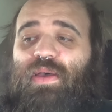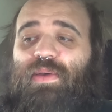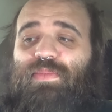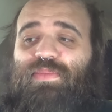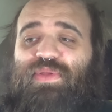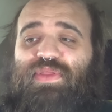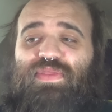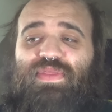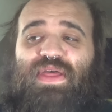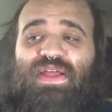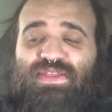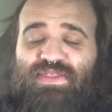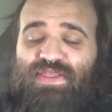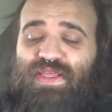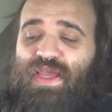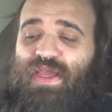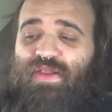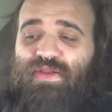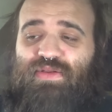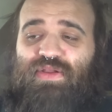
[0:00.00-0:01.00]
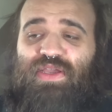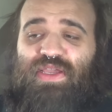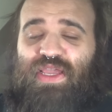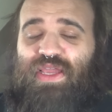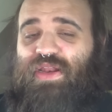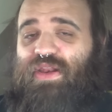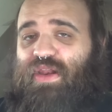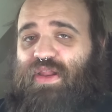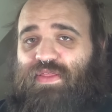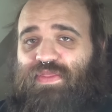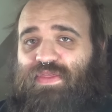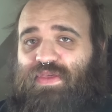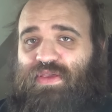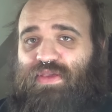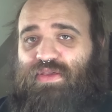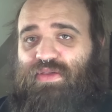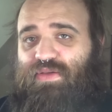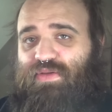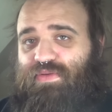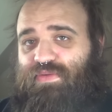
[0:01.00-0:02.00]
But that's that. Again,
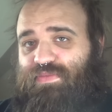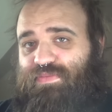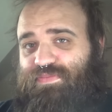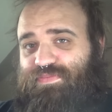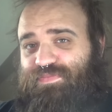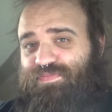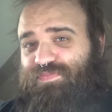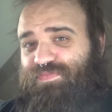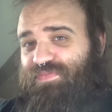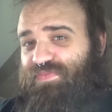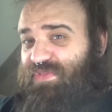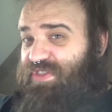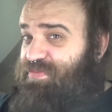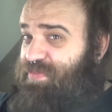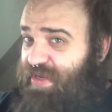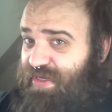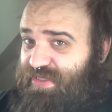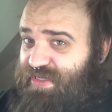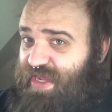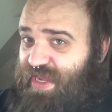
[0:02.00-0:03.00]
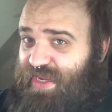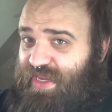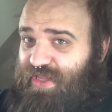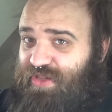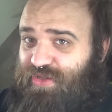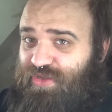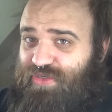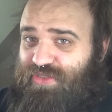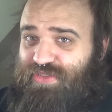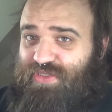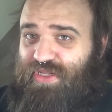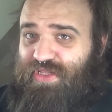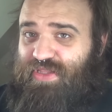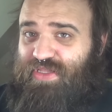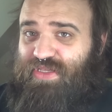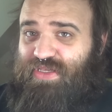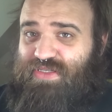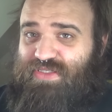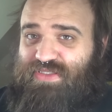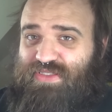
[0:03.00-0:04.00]
nothing spectacular,
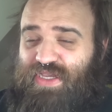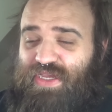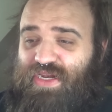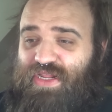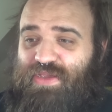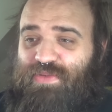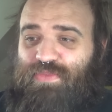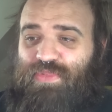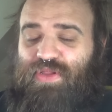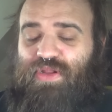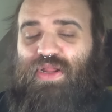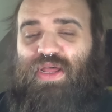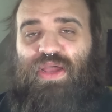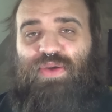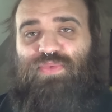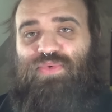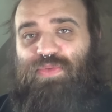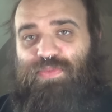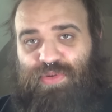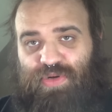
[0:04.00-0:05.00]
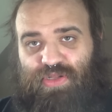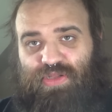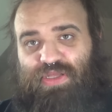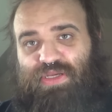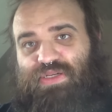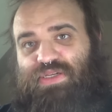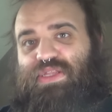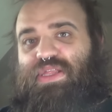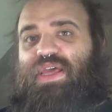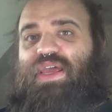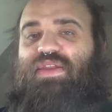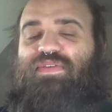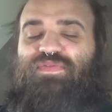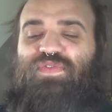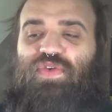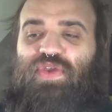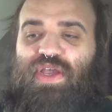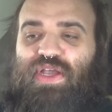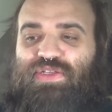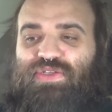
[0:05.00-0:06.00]
nothing exciting, but I will put a link to that if
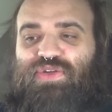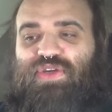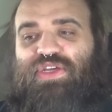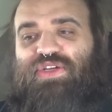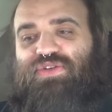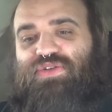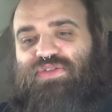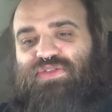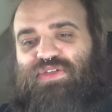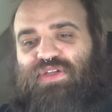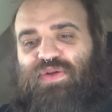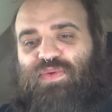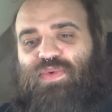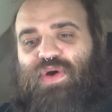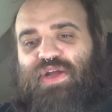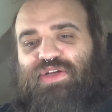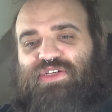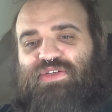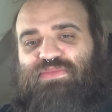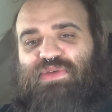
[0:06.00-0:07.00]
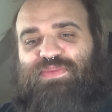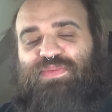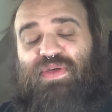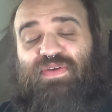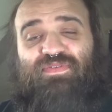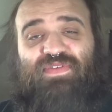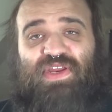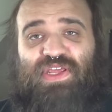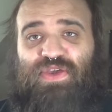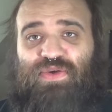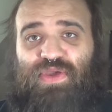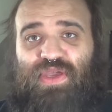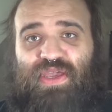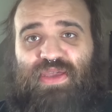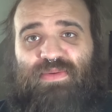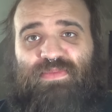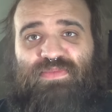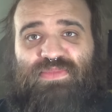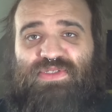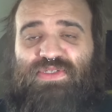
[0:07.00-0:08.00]
you guys are interested in watching me play video
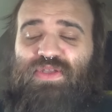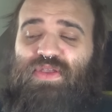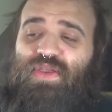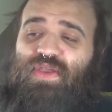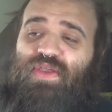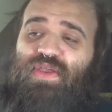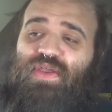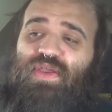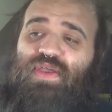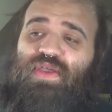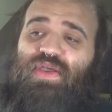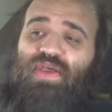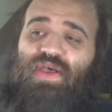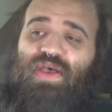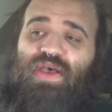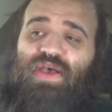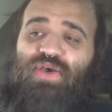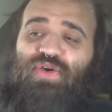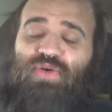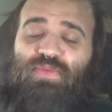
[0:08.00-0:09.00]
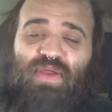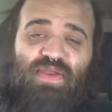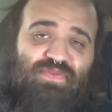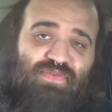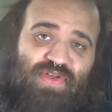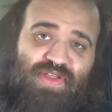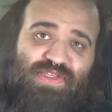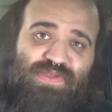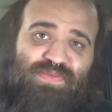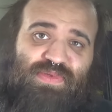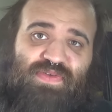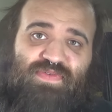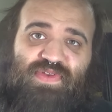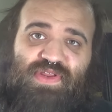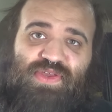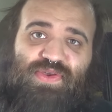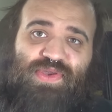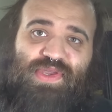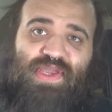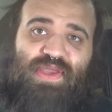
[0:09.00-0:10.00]
games, or my friends play
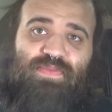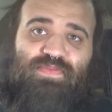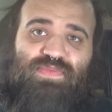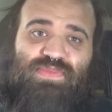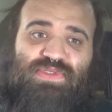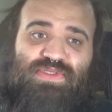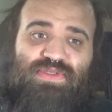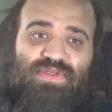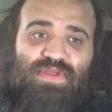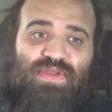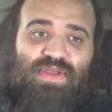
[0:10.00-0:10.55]
video games.